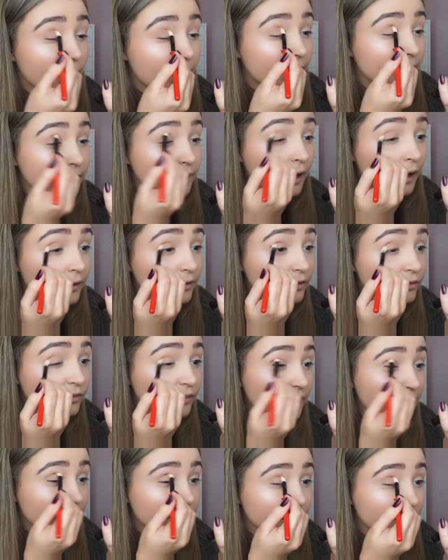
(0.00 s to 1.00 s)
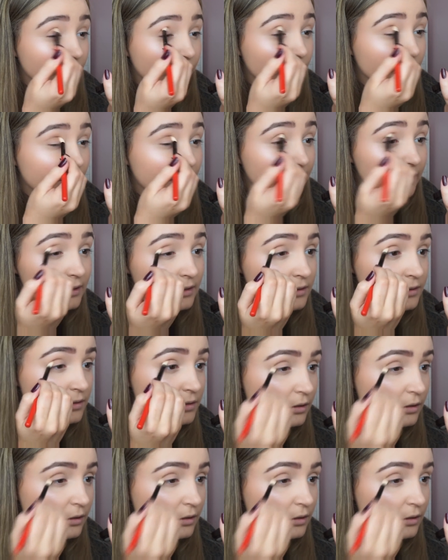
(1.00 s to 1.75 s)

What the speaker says: and kind of in the crease.